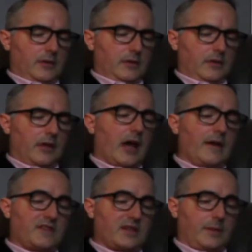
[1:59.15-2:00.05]
The
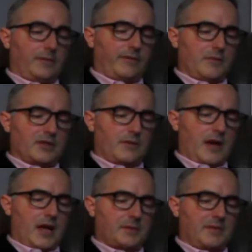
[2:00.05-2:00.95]
knife slipped from his
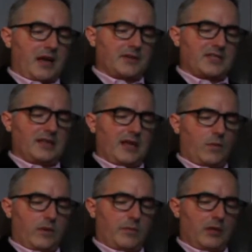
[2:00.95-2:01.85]
grasp now, slick
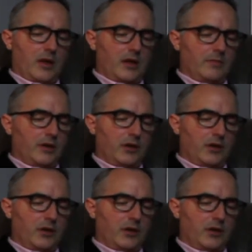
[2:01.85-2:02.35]
with blood, but